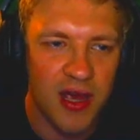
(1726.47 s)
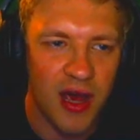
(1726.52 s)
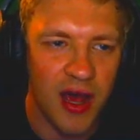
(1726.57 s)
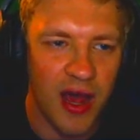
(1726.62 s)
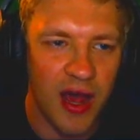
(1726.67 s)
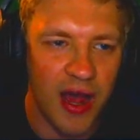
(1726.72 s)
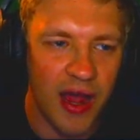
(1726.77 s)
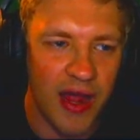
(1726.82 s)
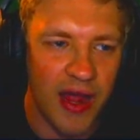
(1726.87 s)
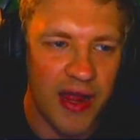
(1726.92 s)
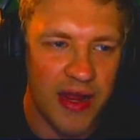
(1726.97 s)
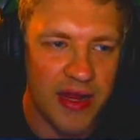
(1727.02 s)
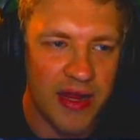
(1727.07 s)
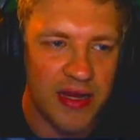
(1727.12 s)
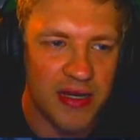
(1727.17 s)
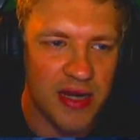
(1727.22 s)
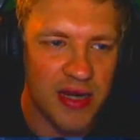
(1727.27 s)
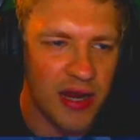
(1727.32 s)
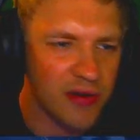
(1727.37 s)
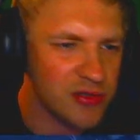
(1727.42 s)

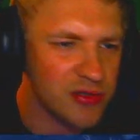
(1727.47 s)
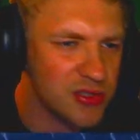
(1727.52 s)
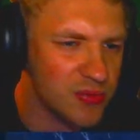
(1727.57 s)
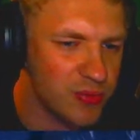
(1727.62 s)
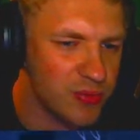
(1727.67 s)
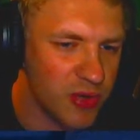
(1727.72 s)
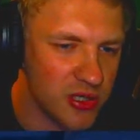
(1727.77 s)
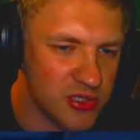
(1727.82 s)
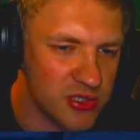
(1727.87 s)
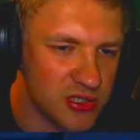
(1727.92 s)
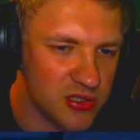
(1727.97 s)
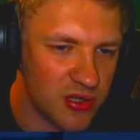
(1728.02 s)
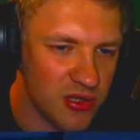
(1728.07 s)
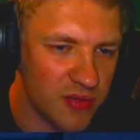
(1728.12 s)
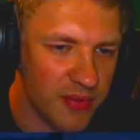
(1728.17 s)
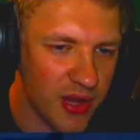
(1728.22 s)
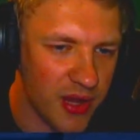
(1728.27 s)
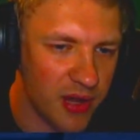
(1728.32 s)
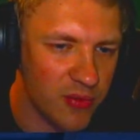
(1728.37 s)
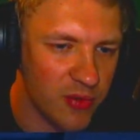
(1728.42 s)
How's the project on the
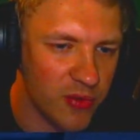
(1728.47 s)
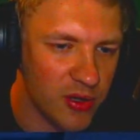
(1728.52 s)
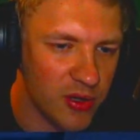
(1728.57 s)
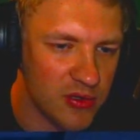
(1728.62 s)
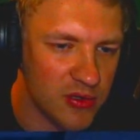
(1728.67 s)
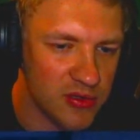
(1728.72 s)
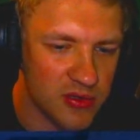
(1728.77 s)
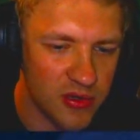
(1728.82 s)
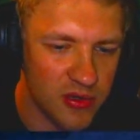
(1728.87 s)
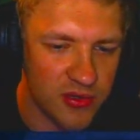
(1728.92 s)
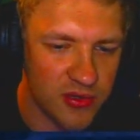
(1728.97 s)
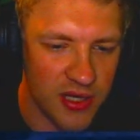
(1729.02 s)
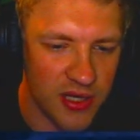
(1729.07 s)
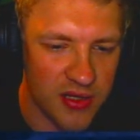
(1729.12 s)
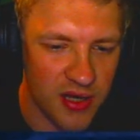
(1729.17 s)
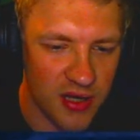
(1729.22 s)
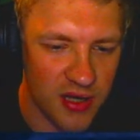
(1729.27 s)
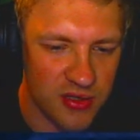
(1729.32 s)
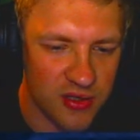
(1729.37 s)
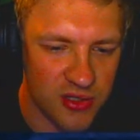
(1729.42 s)
bad water? Okay,
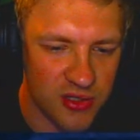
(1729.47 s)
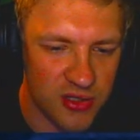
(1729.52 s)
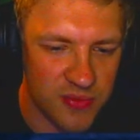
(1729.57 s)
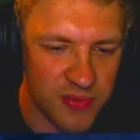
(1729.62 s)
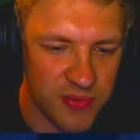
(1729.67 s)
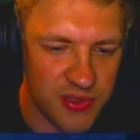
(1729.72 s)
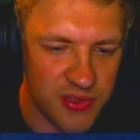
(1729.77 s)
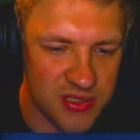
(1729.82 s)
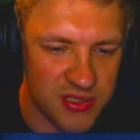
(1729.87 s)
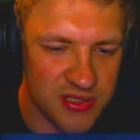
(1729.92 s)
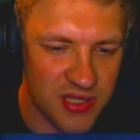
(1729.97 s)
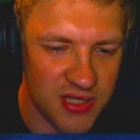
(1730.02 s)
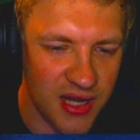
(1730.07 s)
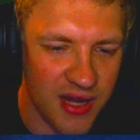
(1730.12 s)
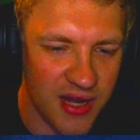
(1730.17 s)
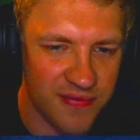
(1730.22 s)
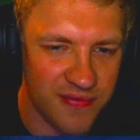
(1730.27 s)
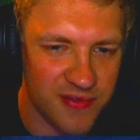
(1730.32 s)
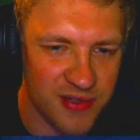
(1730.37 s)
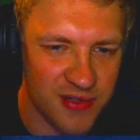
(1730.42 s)
not good because
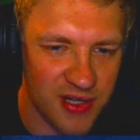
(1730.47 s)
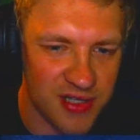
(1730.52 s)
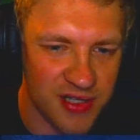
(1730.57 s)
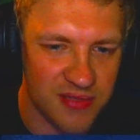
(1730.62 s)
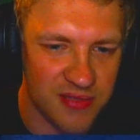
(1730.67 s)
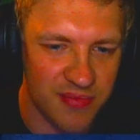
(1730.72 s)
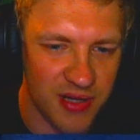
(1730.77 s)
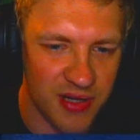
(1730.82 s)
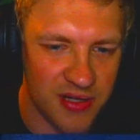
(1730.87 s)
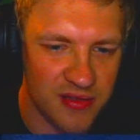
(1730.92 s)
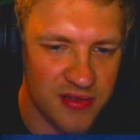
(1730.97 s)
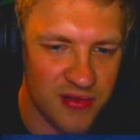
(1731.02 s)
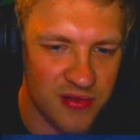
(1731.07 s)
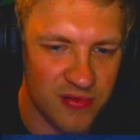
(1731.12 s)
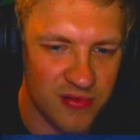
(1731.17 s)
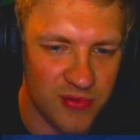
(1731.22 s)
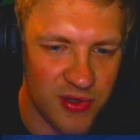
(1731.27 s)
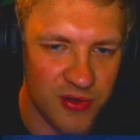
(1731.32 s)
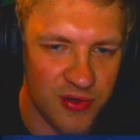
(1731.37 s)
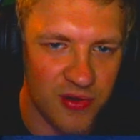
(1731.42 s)
I forgot to make the
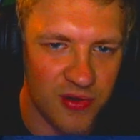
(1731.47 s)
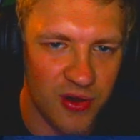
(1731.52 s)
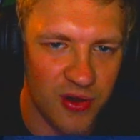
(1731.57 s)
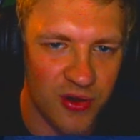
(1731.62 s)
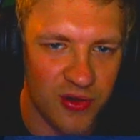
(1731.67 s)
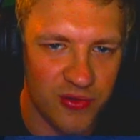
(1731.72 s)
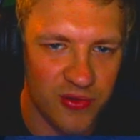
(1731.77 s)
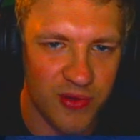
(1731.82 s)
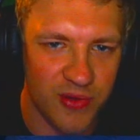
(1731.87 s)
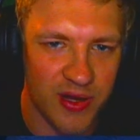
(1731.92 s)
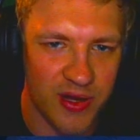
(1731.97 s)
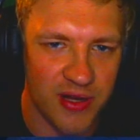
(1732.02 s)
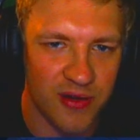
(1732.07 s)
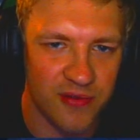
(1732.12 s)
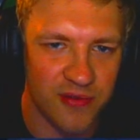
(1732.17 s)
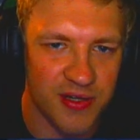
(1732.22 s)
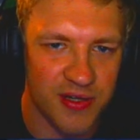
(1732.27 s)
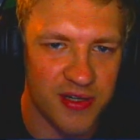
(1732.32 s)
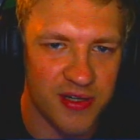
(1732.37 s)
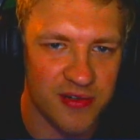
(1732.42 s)
road all the way
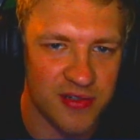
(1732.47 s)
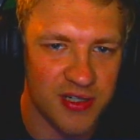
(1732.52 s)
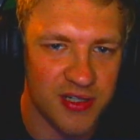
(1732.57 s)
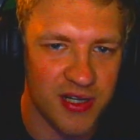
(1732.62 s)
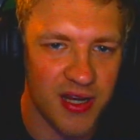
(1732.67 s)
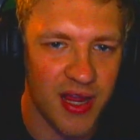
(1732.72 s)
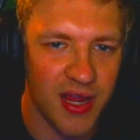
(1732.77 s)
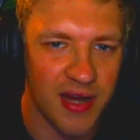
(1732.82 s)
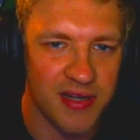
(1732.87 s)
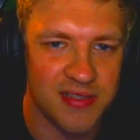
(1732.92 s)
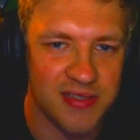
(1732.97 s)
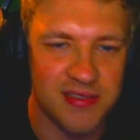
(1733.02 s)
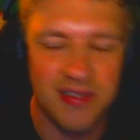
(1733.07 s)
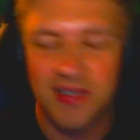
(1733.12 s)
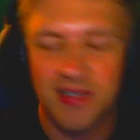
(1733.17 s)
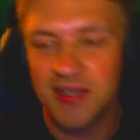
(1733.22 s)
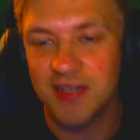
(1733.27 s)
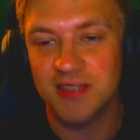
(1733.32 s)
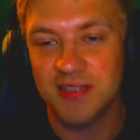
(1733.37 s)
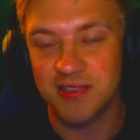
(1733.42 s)
over here connect.
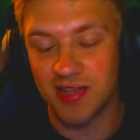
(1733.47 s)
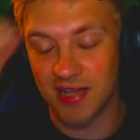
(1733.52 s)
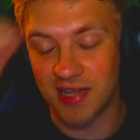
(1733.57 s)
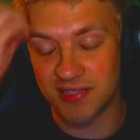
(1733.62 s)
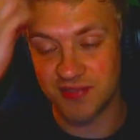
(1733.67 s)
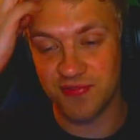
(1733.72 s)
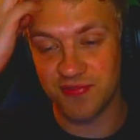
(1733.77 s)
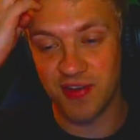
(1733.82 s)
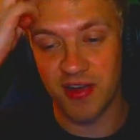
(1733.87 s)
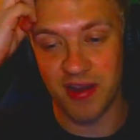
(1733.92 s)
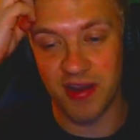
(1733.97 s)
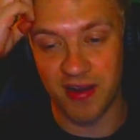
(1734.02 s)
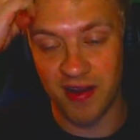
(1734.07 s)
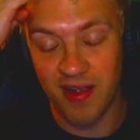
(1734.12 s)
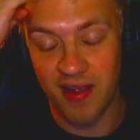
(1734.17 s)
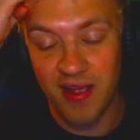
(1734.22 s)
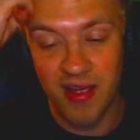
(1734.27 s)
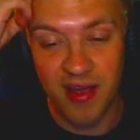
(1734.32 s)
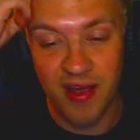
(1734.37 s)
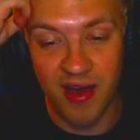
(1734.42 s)
So that's fun.
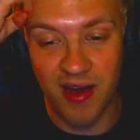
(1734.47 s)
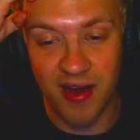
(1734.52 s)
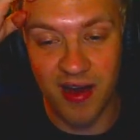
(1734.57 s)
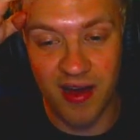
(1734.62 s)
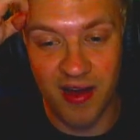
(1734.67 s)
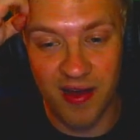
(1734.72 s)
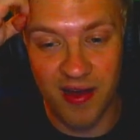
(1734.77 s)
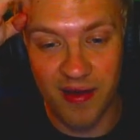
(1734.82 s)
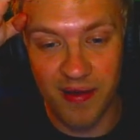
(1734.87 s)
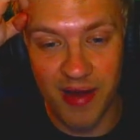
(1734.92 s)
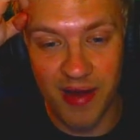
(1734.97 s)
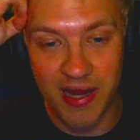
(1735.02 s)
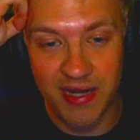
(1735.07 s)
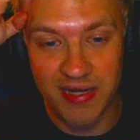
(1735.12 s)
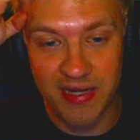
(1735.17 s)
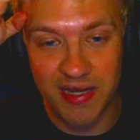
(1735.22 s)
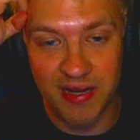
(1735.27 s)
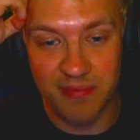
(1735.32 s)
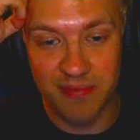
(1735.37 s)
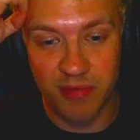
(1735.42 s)
I
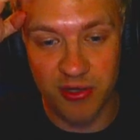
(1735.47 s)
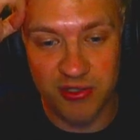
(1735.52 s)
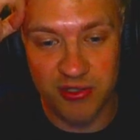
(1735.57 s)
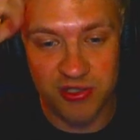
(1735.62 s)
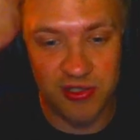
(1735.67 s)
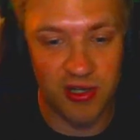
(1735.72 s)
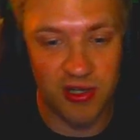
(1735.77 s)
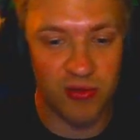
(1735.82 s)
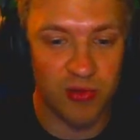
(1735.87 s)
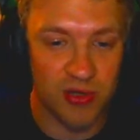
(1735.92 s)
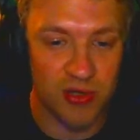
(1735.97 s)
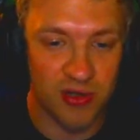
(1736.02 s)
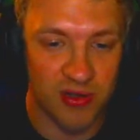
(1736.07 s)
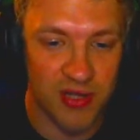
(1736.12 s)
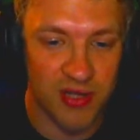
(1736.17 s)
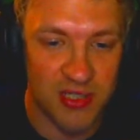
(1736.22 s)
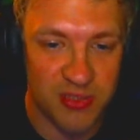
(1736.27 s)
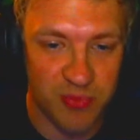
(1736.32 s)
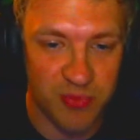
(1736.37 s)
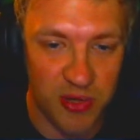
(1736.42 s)
am also going to work on
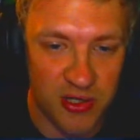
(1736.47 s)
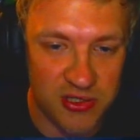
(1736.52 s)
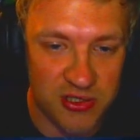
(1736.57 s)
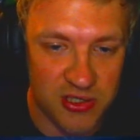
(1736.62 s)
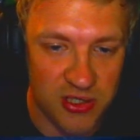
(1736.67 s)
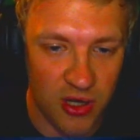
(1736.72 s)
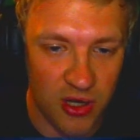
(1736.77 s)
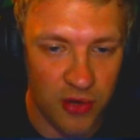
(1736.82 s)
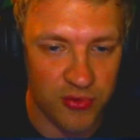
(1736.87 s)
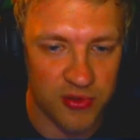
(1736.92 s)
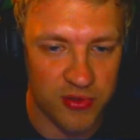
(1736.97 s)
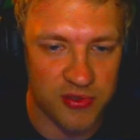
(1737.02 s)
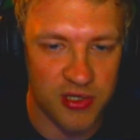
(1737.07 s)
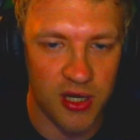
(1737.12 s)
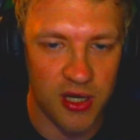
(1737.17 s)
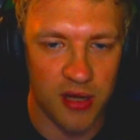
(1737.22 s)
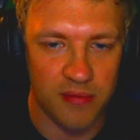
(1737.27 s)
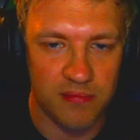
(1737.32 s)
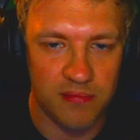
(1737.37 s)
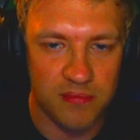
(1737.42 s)
this project. Oh, they're
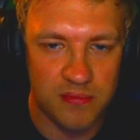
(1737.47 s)
done.